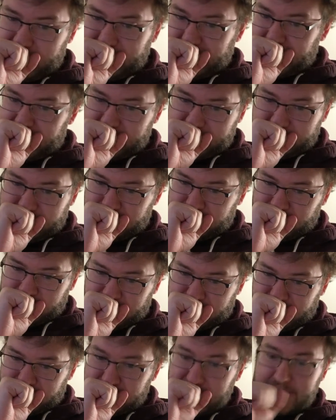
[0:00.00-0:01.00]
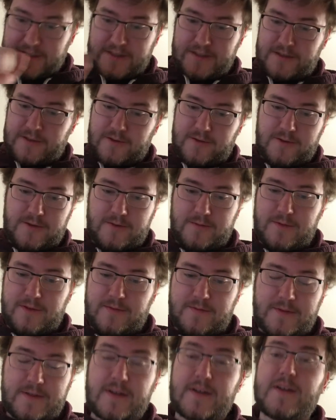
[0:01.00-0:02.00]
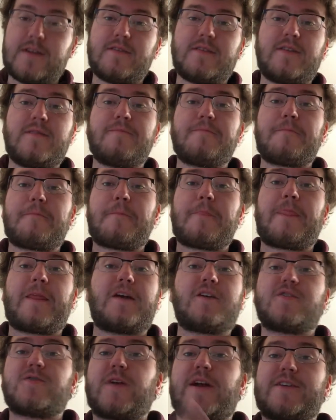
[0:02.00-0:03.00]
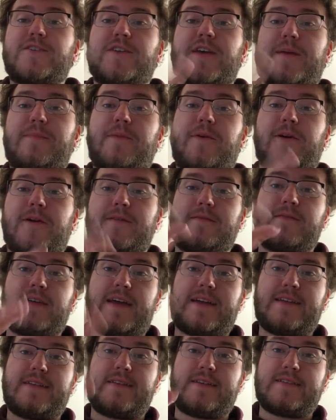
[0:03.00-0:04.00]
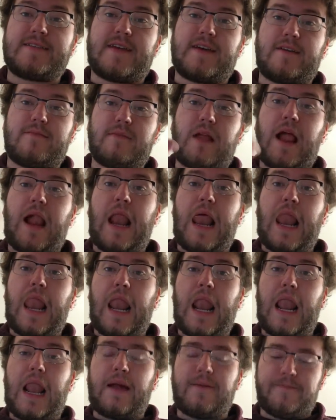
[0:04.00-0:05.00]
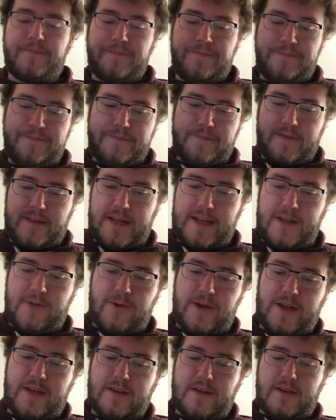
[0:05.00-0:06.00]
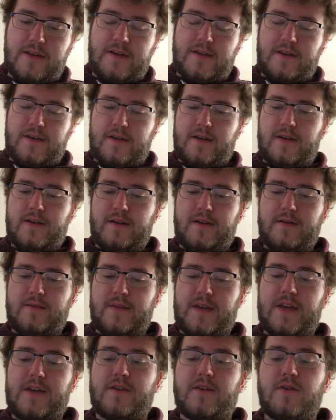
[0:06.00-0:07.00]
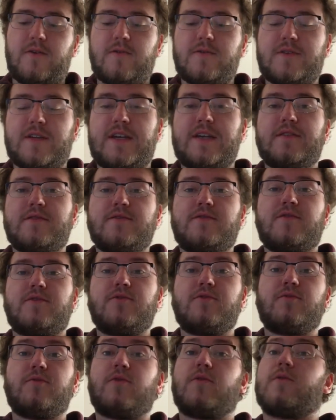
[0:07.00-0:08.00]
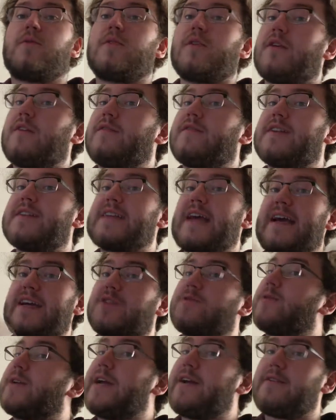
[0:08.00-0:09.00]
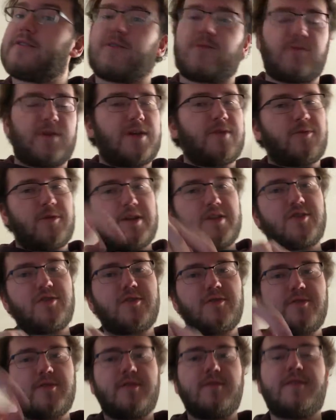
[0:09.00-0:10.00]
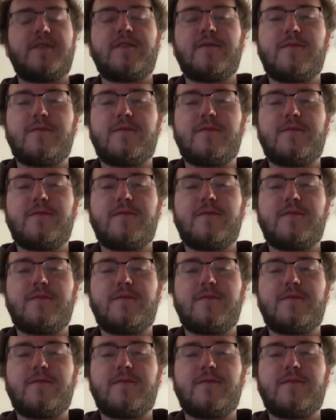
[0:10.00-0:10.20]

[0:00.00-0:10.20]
it doesn't. It doesn't go into Bova. Scratch that part. Edit this out. Blah, blah, blah. Anyway, it goes into more of his actual character. We were introduced to